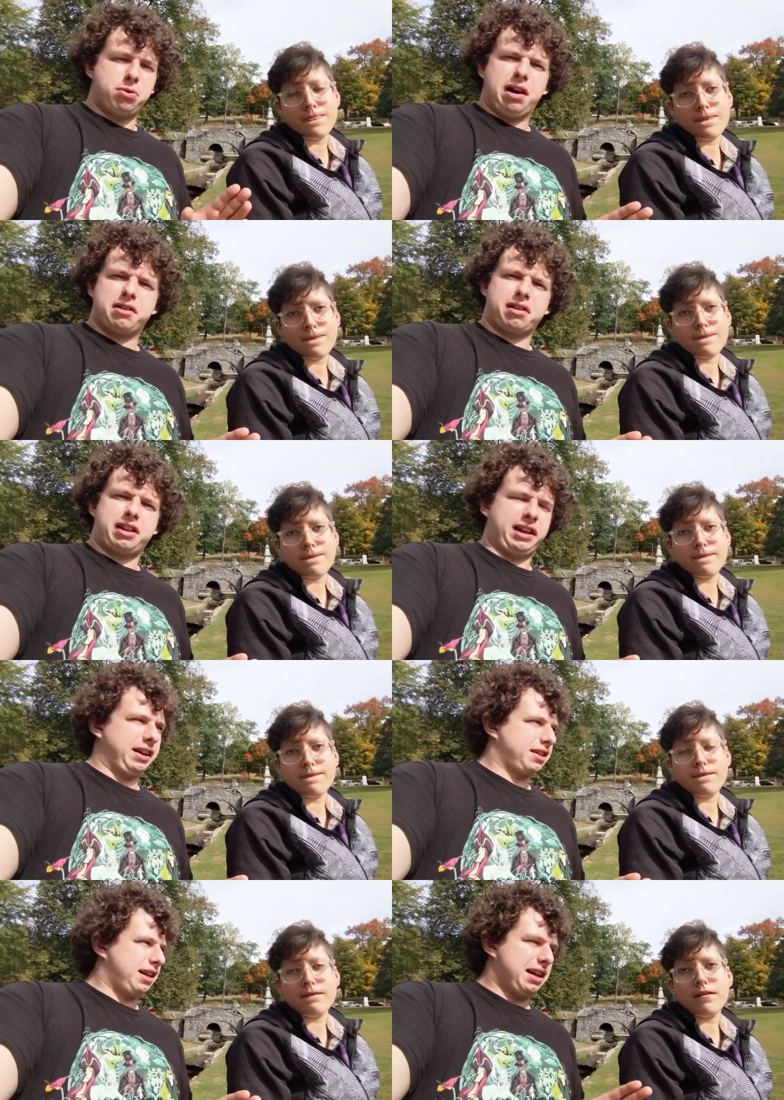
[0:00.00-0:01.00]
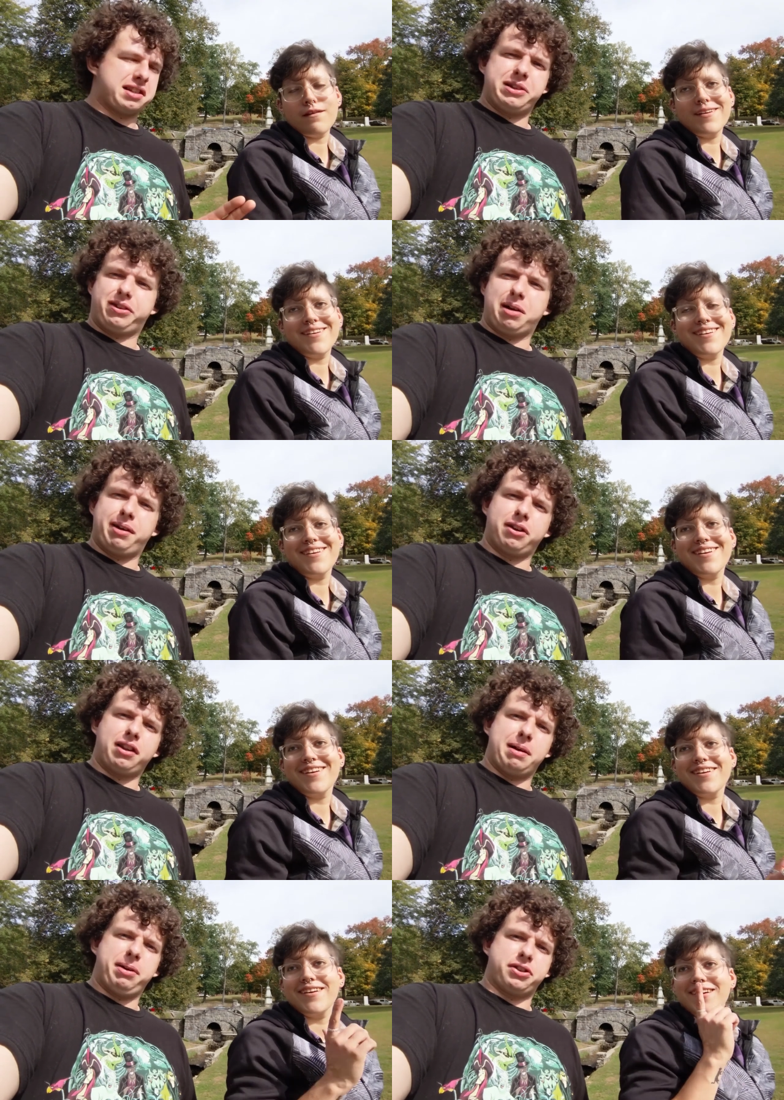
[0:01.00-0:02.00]
Speaker 1: do other things, and still come in
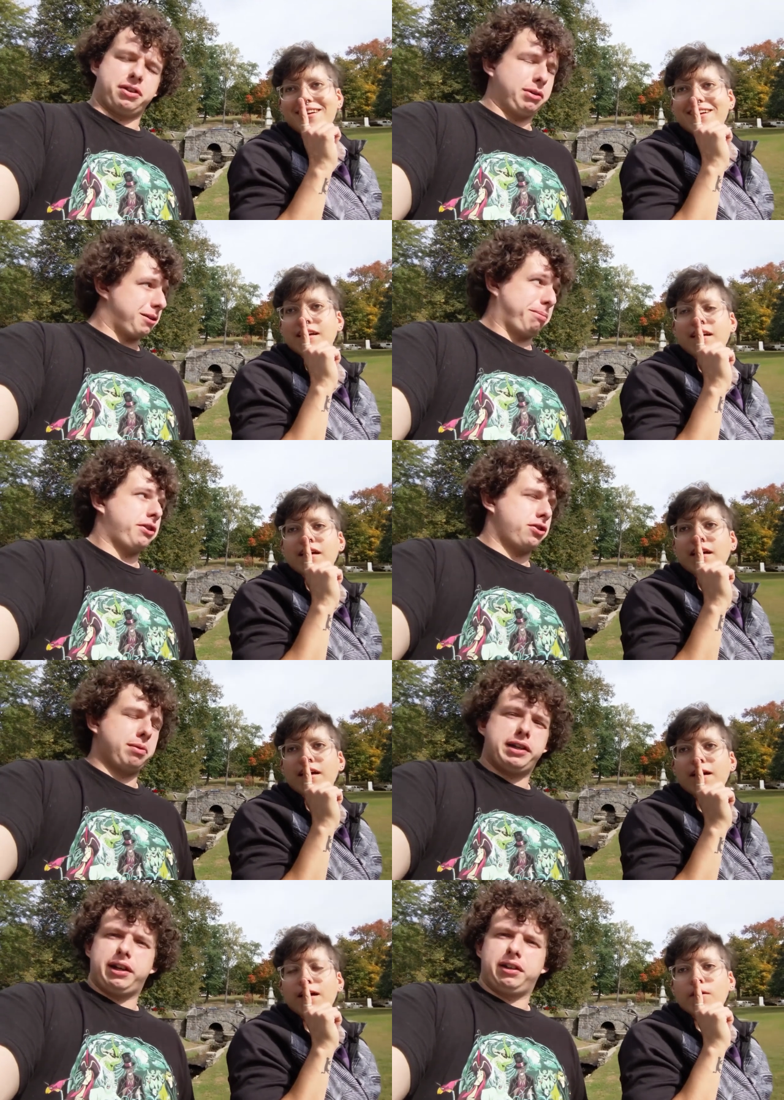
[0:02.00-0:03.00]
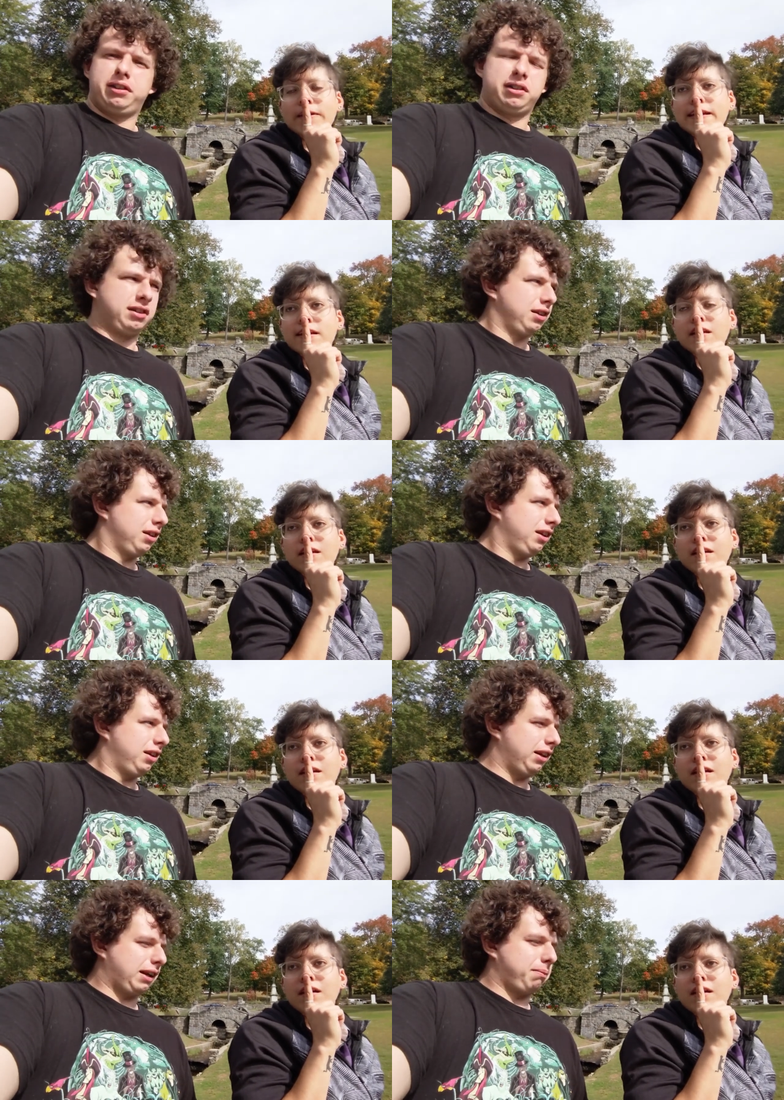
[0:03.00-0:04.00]
under that budget, which I'm pretty sure we did. We did.
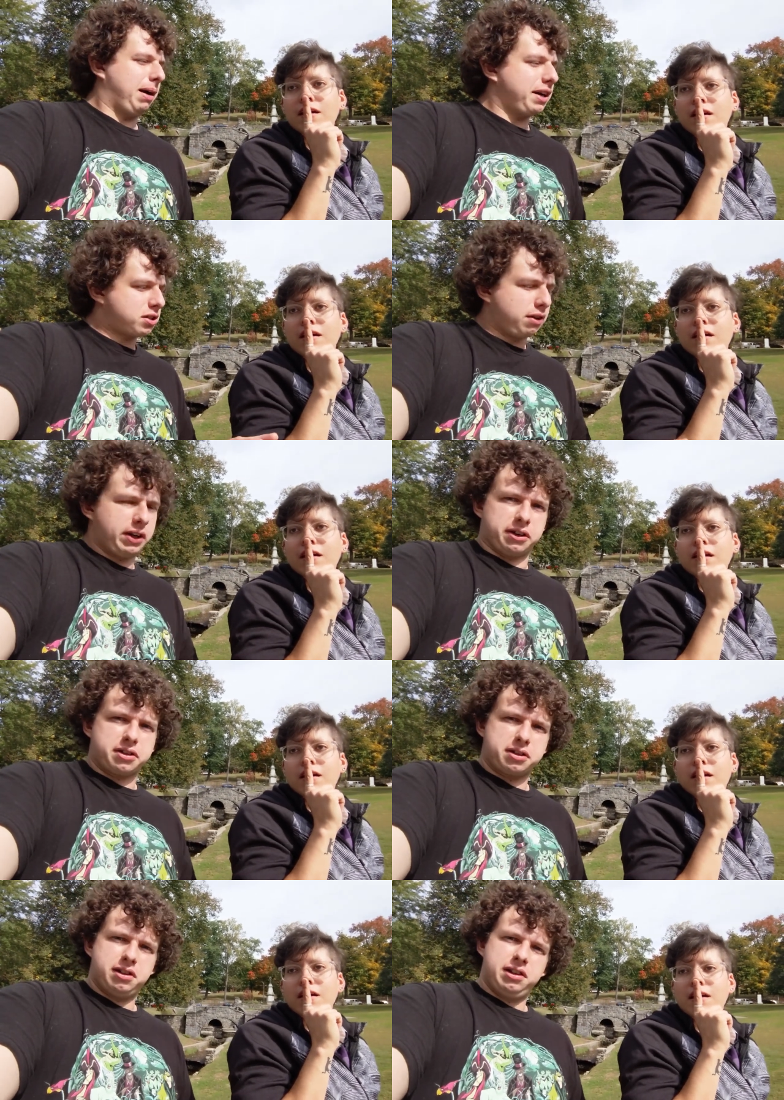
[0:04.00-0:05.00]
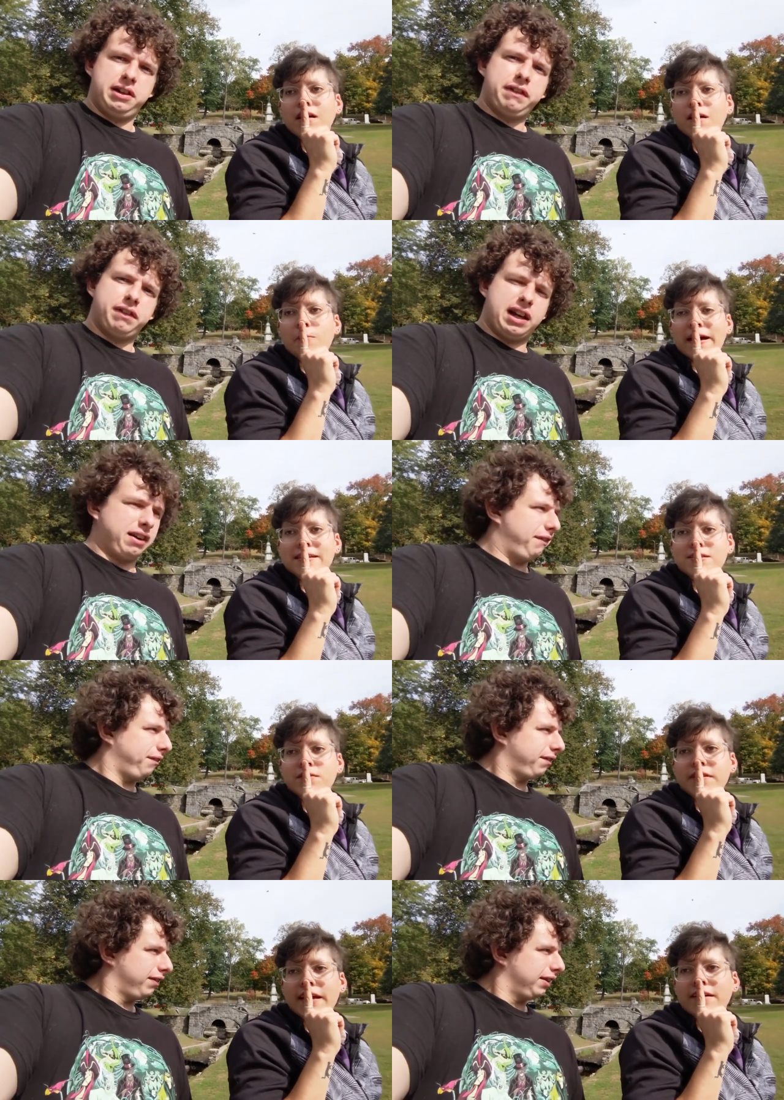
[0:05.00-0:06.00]
Like, minus souvenirs.
Speaker 2: Minus
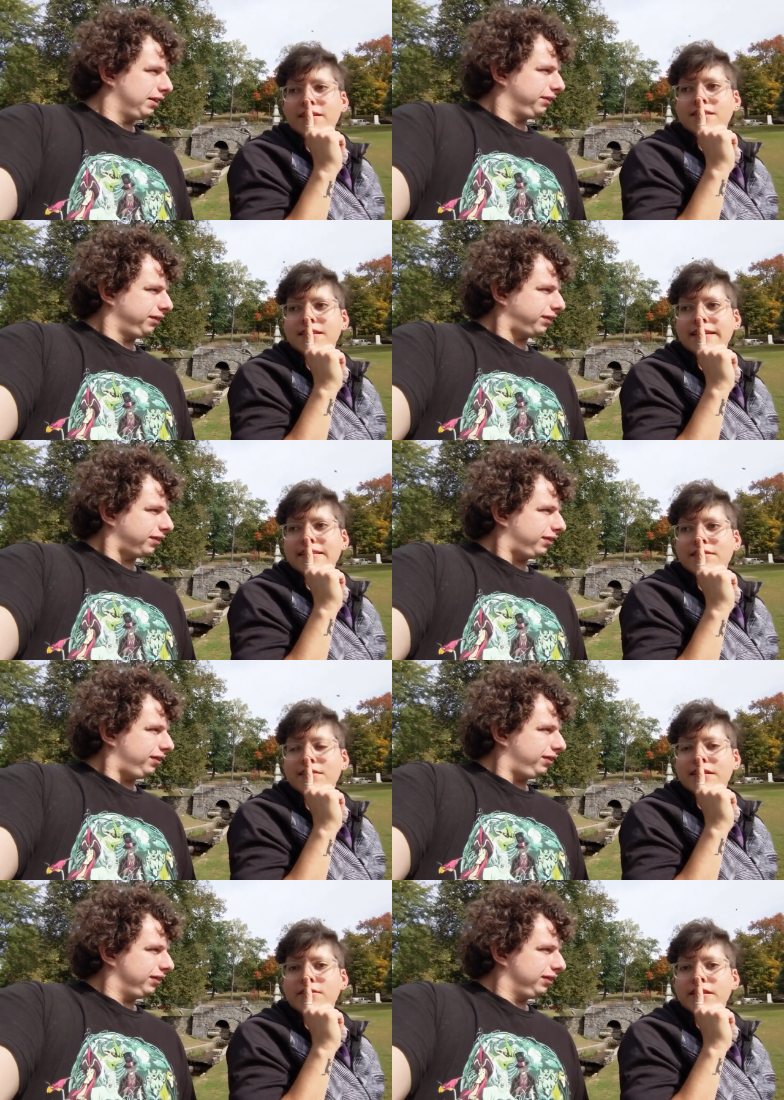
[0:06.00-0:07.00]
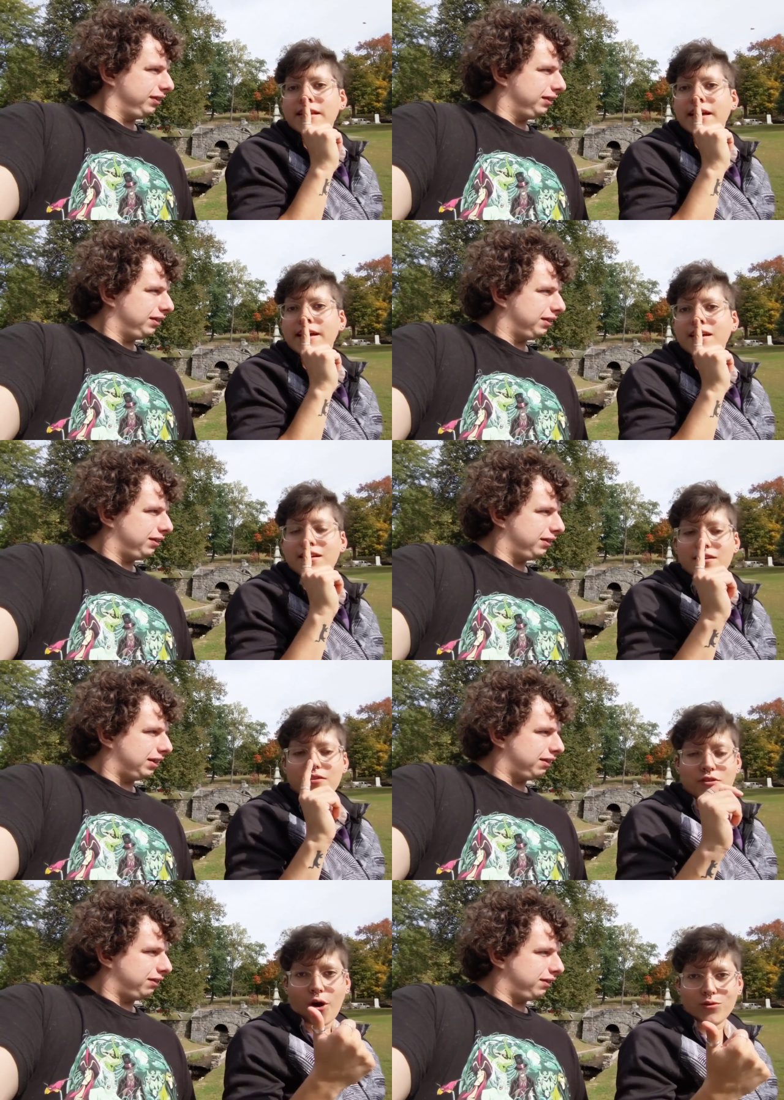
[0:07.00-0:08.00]
no. souvenirs, like literally like
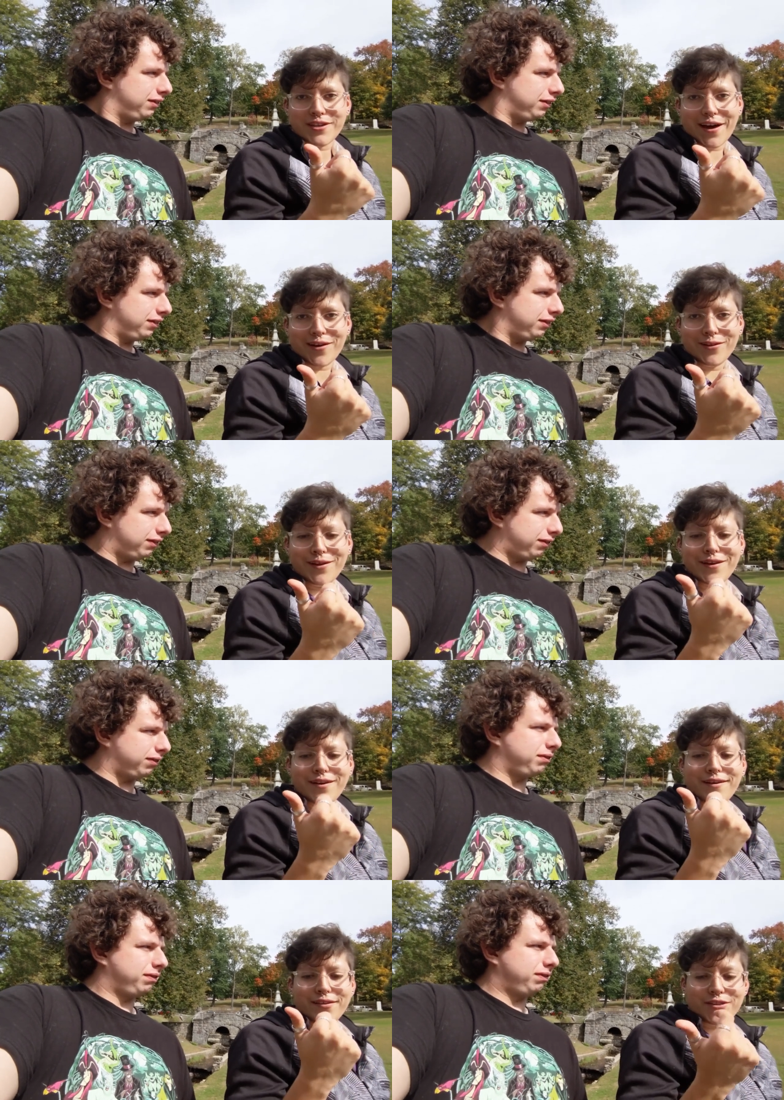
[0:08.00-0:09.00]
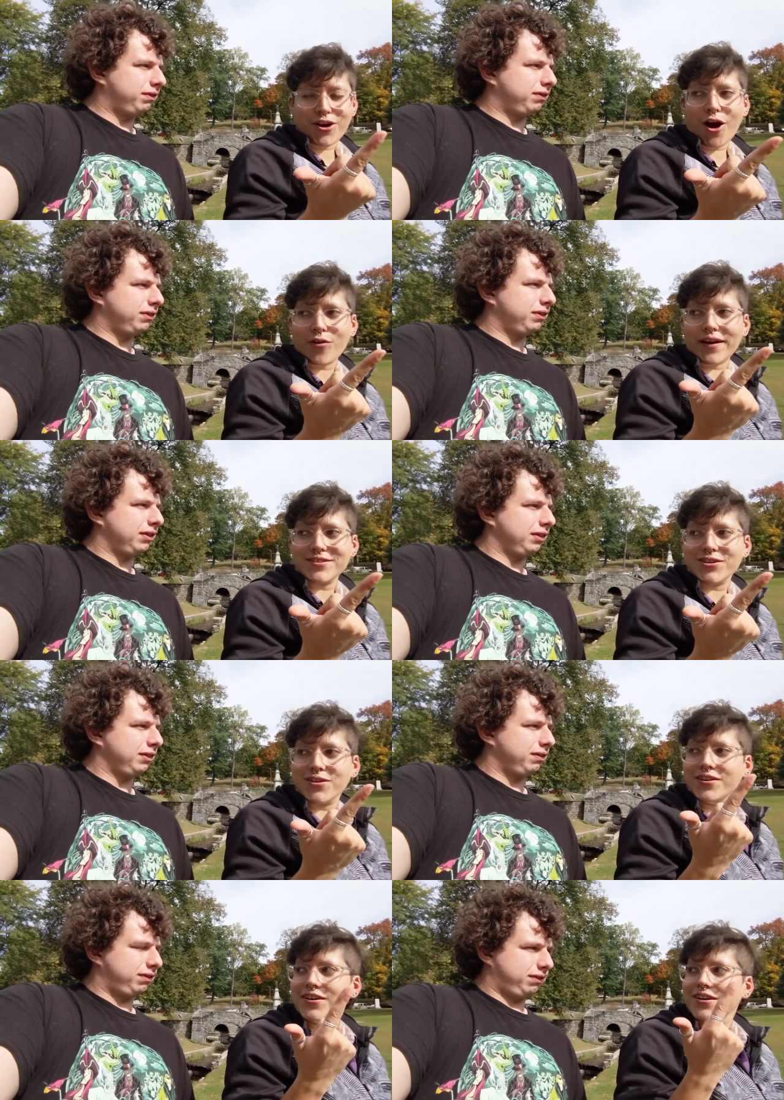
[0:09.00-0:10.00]
the hotel, mm-hmm. the car
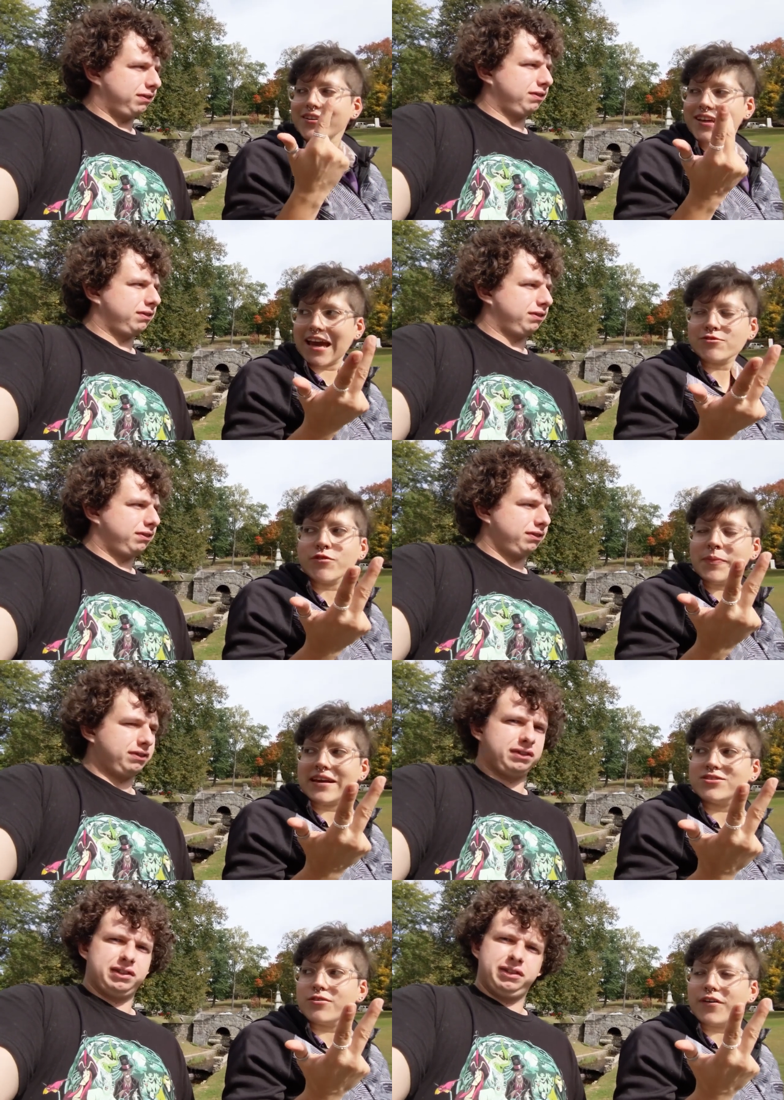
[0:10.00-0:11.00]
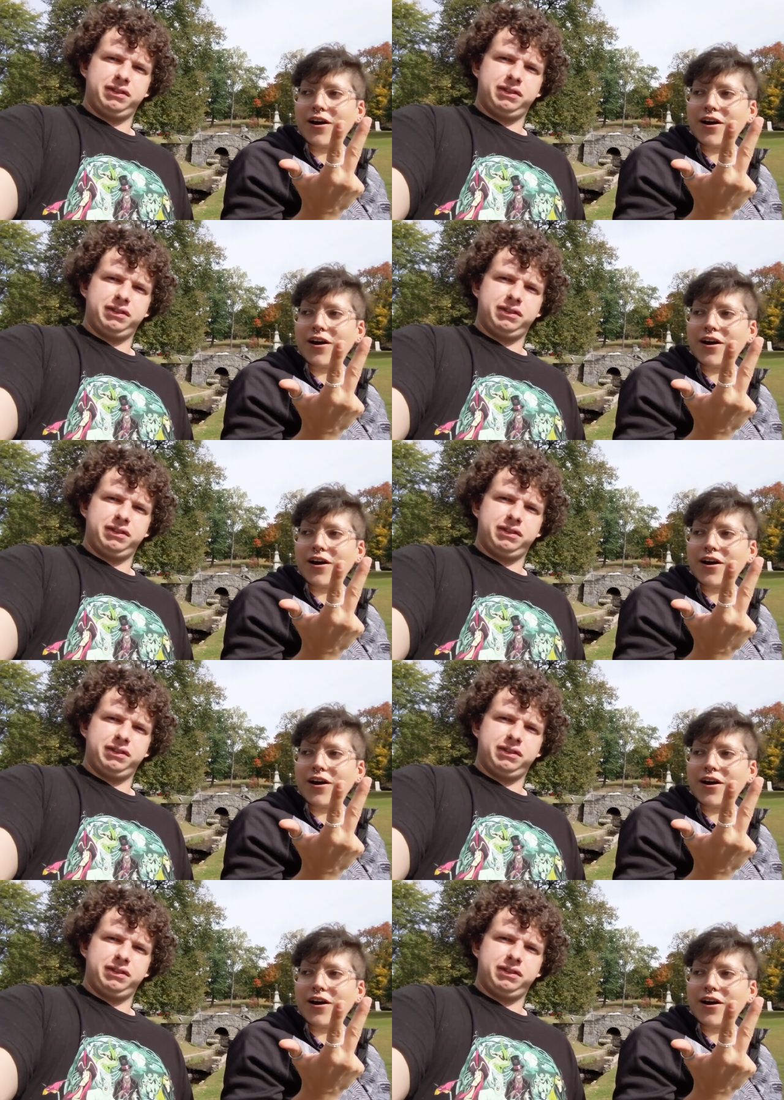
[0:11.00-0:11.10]
rental, mm-hmm. the gas we've paid so